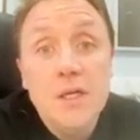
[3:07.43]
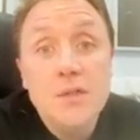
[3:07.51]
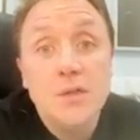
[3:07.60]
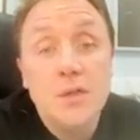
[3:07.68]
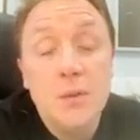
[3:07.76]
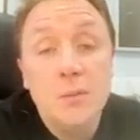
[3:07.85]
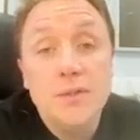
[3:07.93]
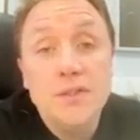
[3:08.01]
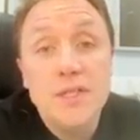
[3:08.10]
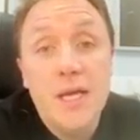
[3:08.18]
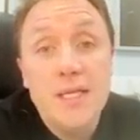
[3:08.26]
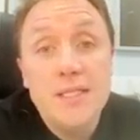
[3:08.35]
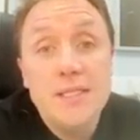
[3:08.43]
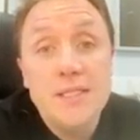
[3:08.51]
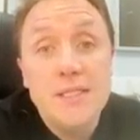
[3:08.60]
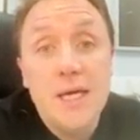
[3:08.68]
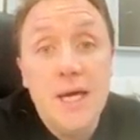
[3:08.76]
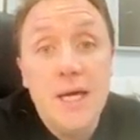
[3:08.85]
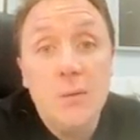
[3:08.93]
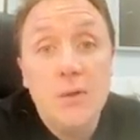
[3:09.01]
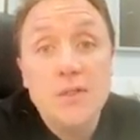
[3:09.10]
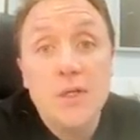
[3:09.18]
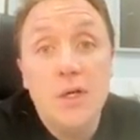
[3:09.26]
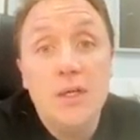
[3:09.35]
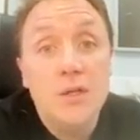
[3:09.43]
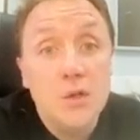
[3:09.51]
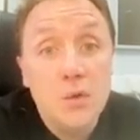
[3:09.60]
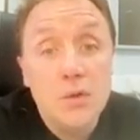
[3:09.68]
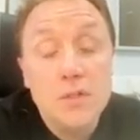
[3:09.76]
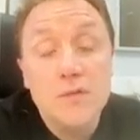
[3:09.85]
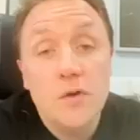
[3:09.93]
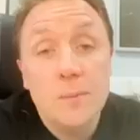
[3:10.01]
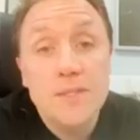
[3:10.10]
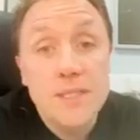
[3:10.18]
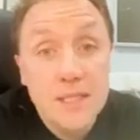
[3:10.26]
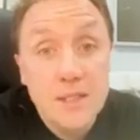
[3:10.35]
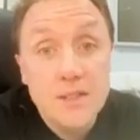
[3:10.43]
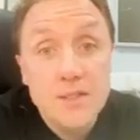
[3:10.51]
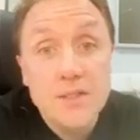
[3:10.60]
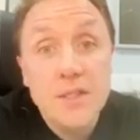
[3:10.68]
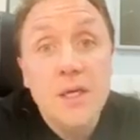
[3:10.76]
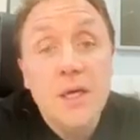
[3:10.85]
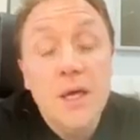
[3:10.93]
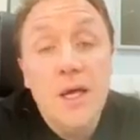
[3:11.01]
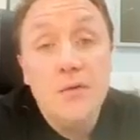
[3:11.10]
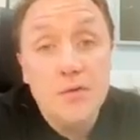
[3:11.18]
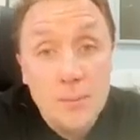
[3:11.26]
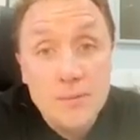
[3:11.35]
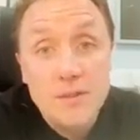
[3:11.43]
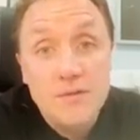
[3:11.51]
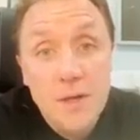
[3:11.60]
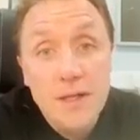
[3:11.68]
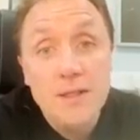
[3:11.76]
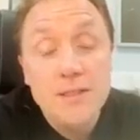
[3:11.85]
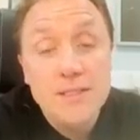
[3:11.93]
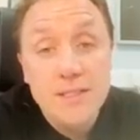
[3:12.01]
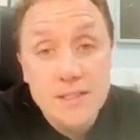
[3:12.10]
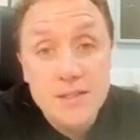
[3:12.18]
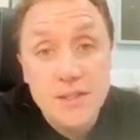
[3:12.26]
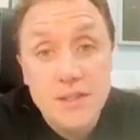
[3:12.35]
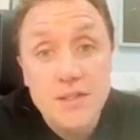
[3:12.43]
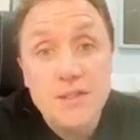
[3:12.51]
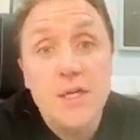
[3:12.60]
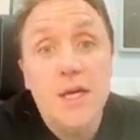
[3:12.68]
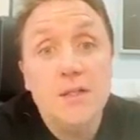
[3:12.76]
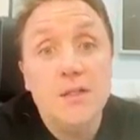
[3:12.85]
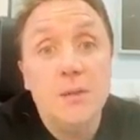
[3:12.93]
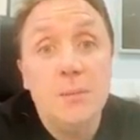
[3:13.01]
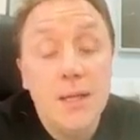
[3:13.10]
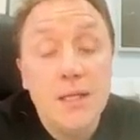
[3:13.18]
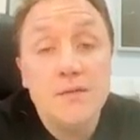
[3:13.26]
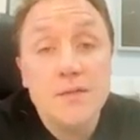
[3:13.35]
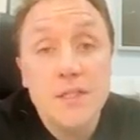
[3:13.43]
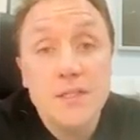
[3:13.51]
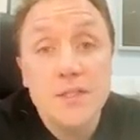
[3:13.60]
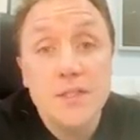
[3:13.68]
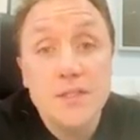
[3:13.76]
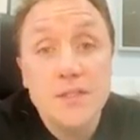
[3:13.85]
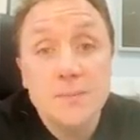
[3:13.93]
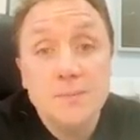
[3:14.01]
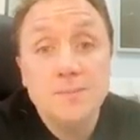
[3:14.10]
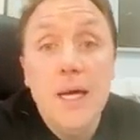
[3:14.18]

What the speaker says: So they would send what's called a notice for particulars from the defendant's solicitors to the plaintiff's solicitors.